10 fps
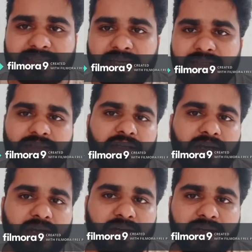can
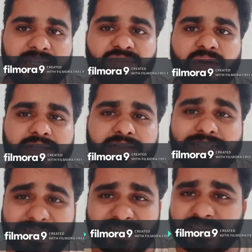invite
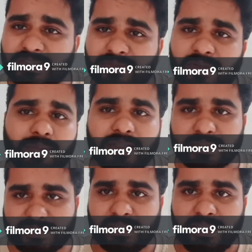criticism from
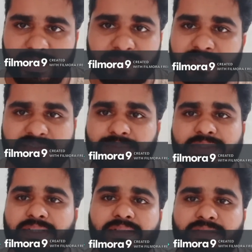others if there is
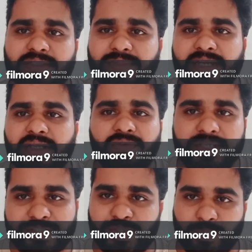some kind of
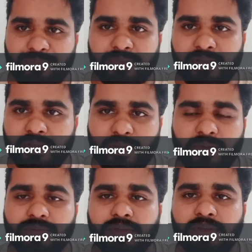an issue.
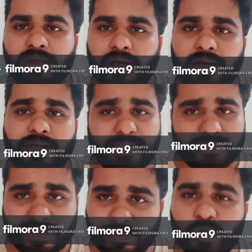
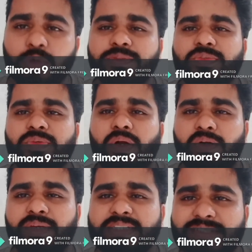Some groups will
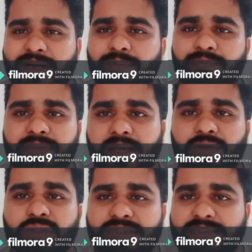always come
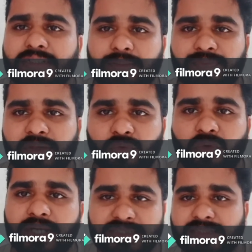and question
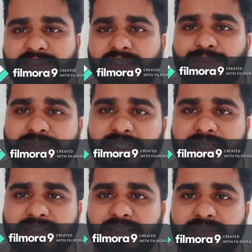why such a
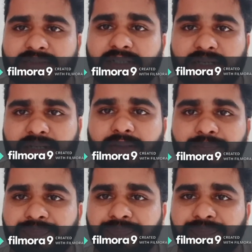representation is there in